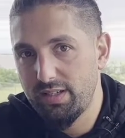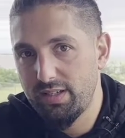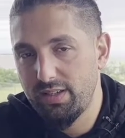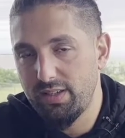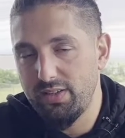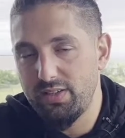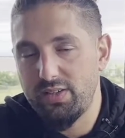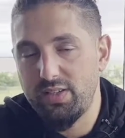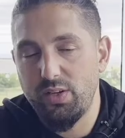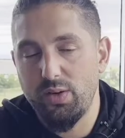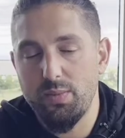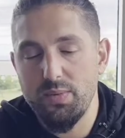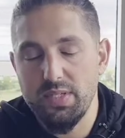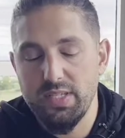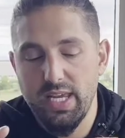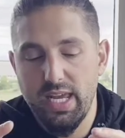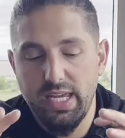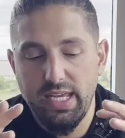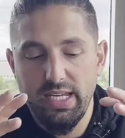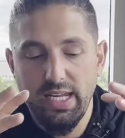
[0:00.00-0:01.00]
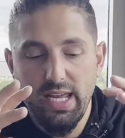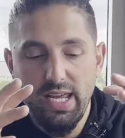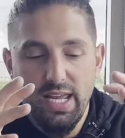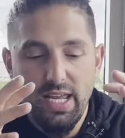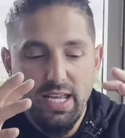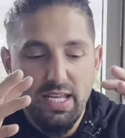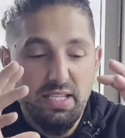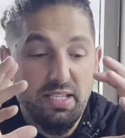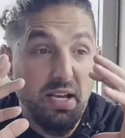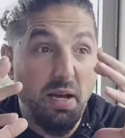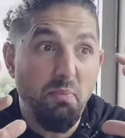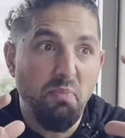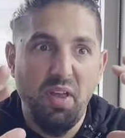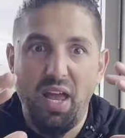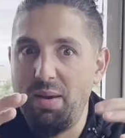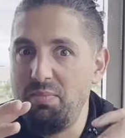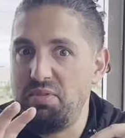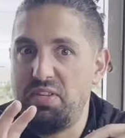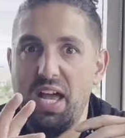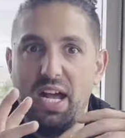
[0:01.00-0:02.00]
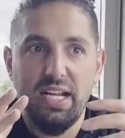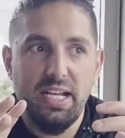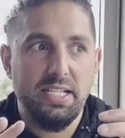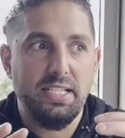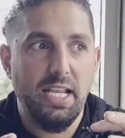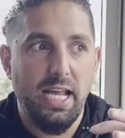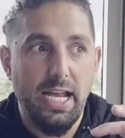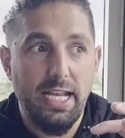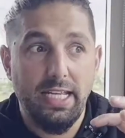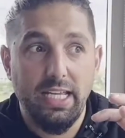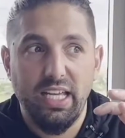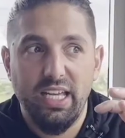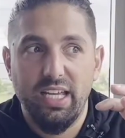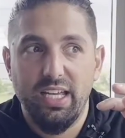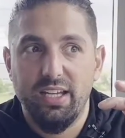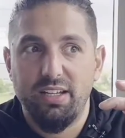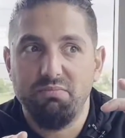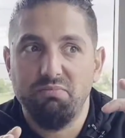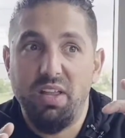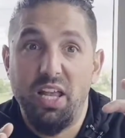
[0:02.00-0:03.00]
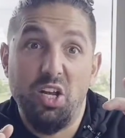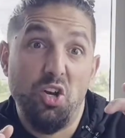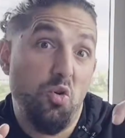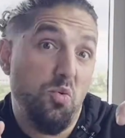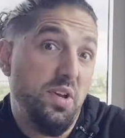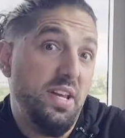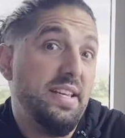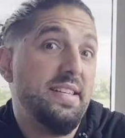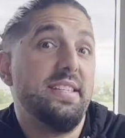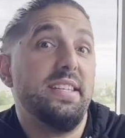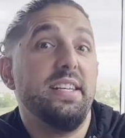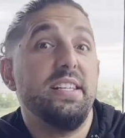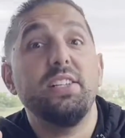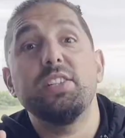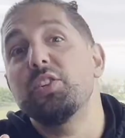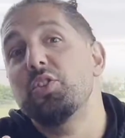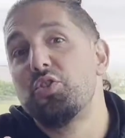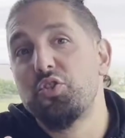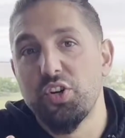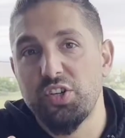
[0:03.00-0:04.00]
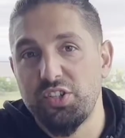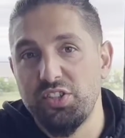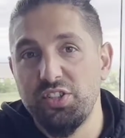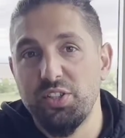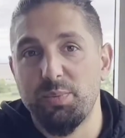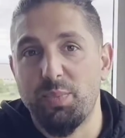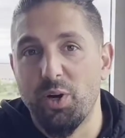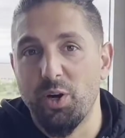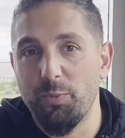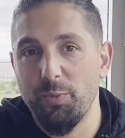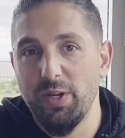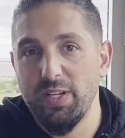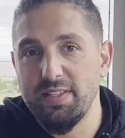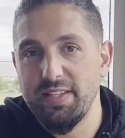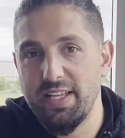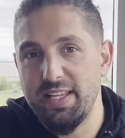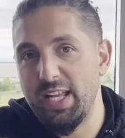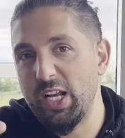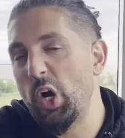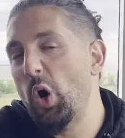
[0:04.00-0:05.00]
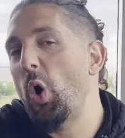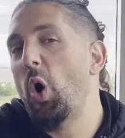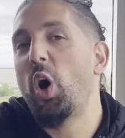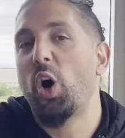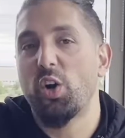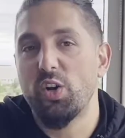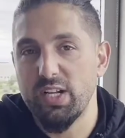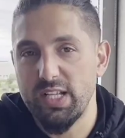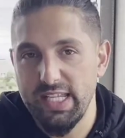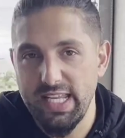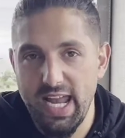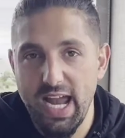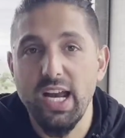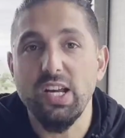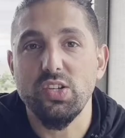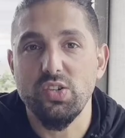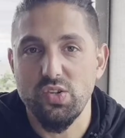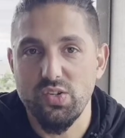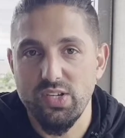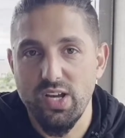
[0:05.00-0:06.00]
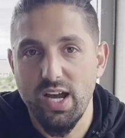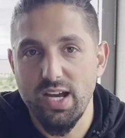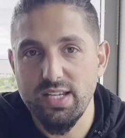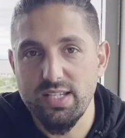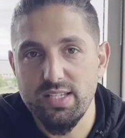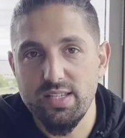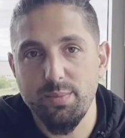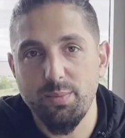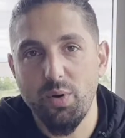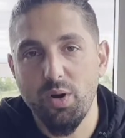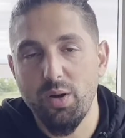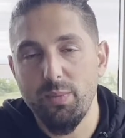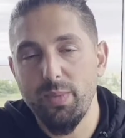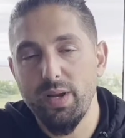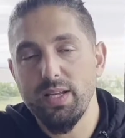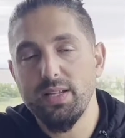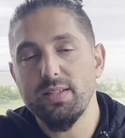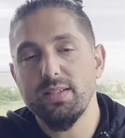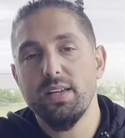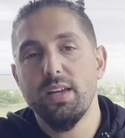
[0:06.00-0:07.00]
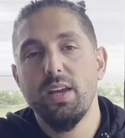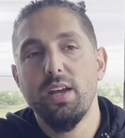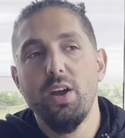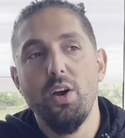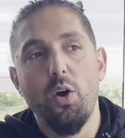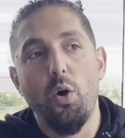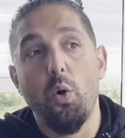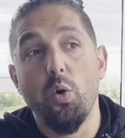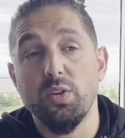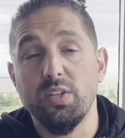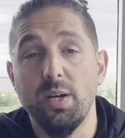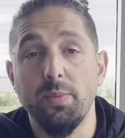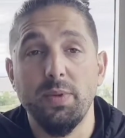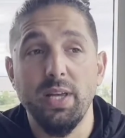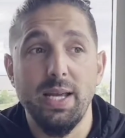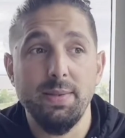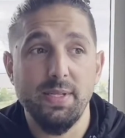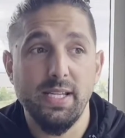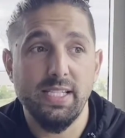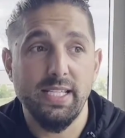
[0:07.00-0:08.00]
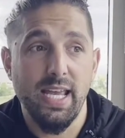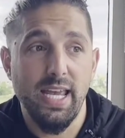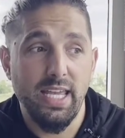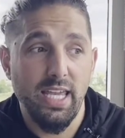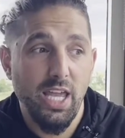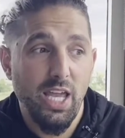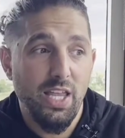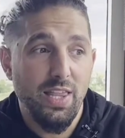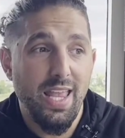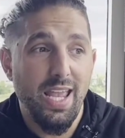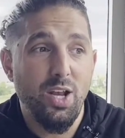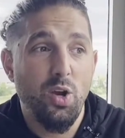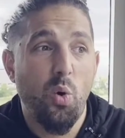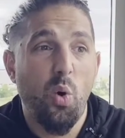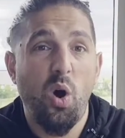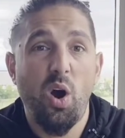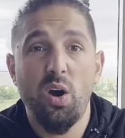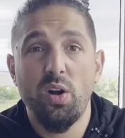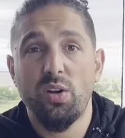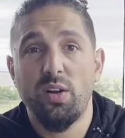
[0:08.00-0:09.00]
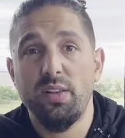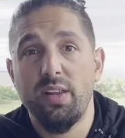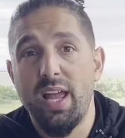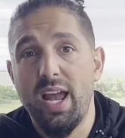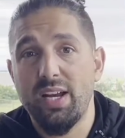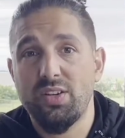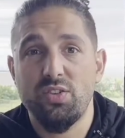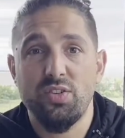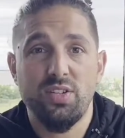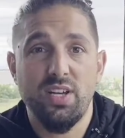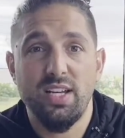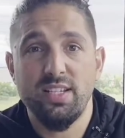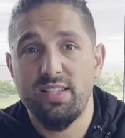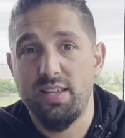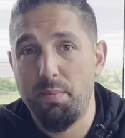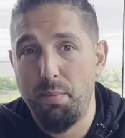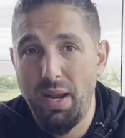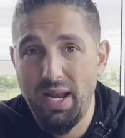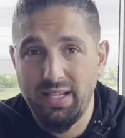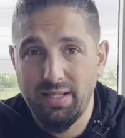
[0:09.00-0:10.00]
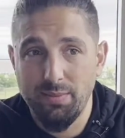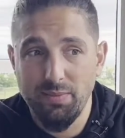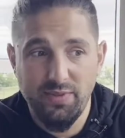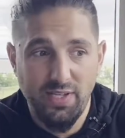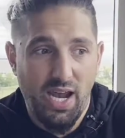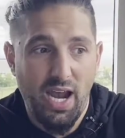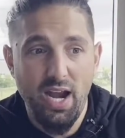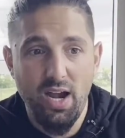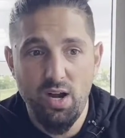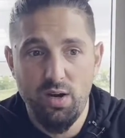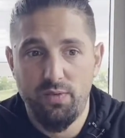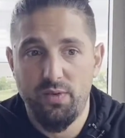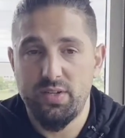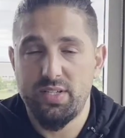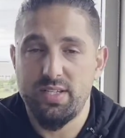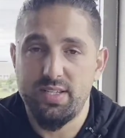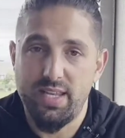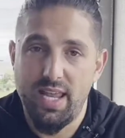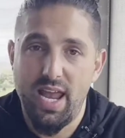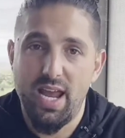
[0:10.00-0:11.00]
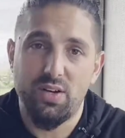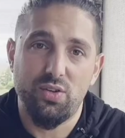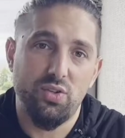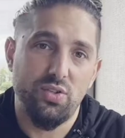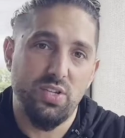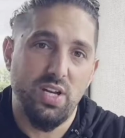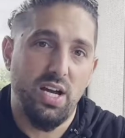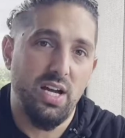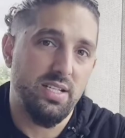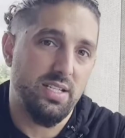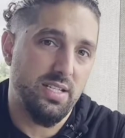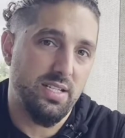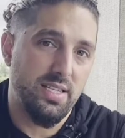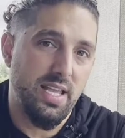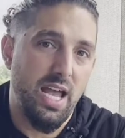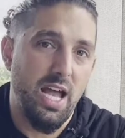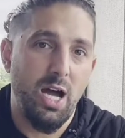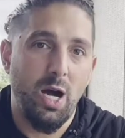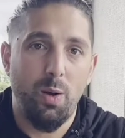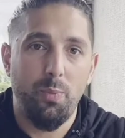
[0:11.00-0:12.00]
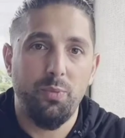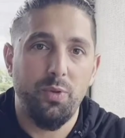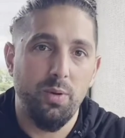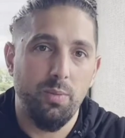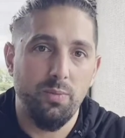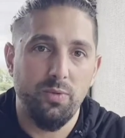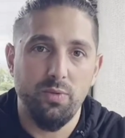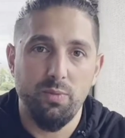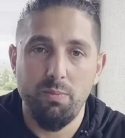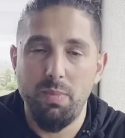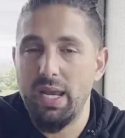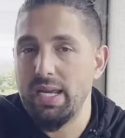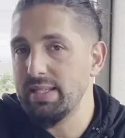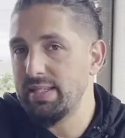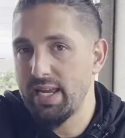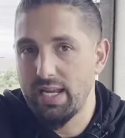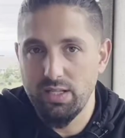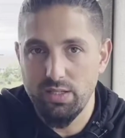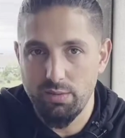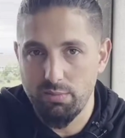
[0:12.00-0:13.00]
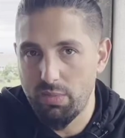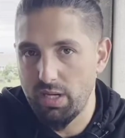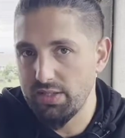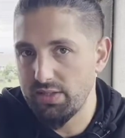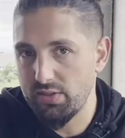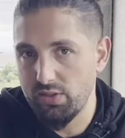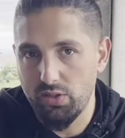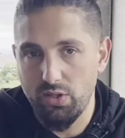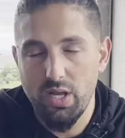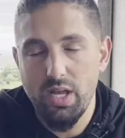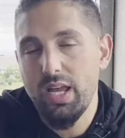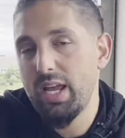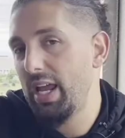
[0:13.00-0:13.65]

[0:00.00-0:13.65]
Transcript: You see what I'm saying? And sometimes that is like they go easy in the nutrition department and they go hard in the exercise department. Or sometimes it's like they go hard on the exercises that make them tired versus the exercises that help them to maintain their muscle